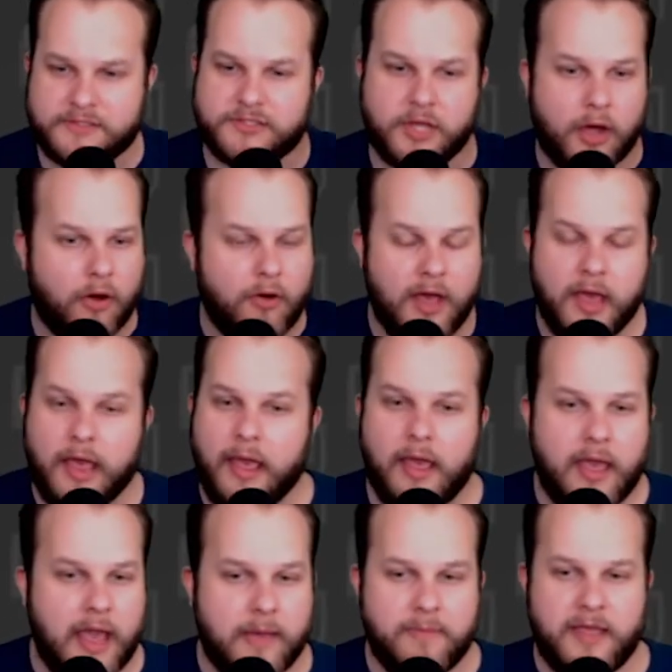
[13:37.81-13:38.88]
So,
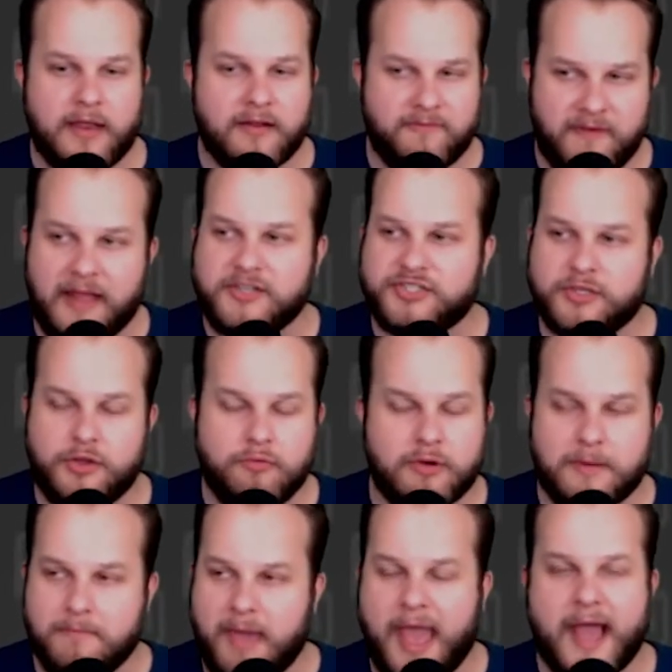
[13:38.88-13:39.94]
I mean, eventually you would
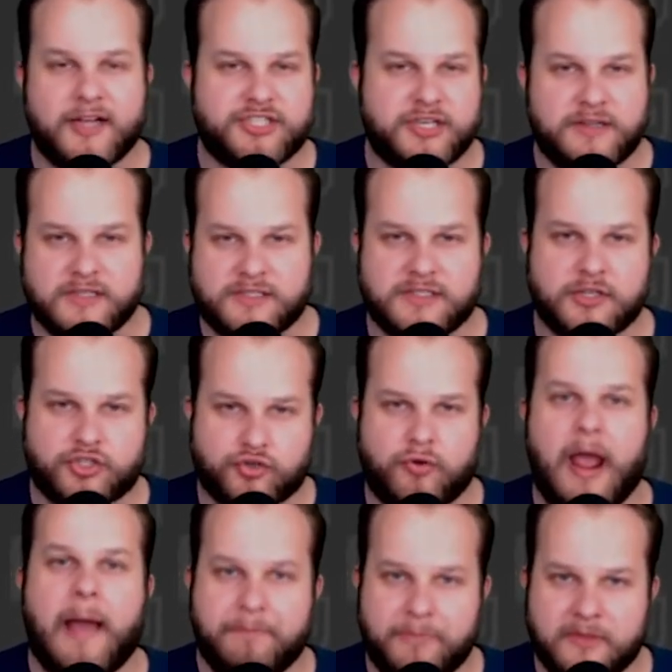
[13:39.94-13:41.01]
imagine this is a trap